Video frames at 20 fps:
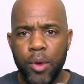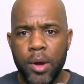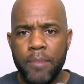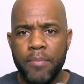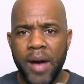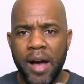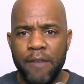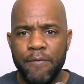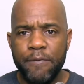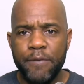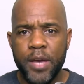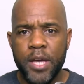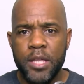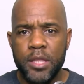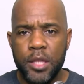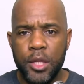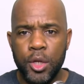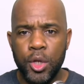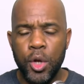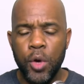by
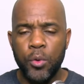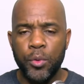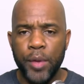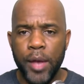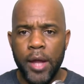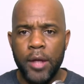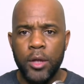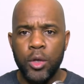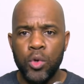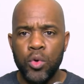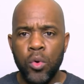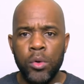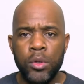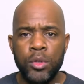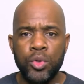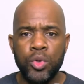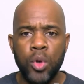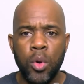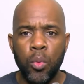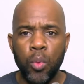faith and know that, Lord,
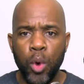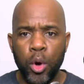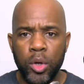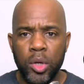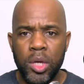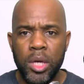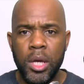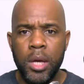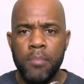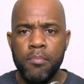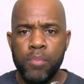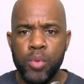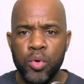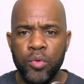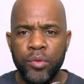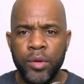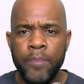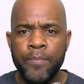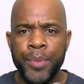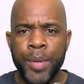you're working and
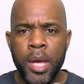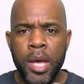moving.